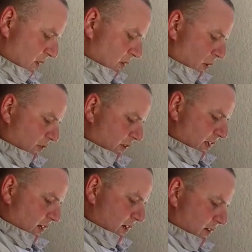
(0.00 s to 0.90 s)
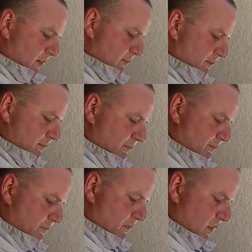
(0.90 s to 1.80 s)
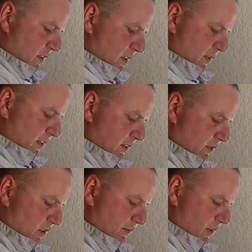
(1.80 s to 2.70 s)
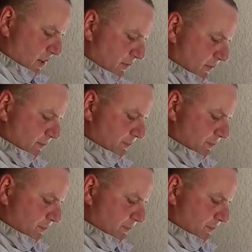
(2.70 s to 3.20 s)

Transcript: Close the lid here. Let me get this glove off.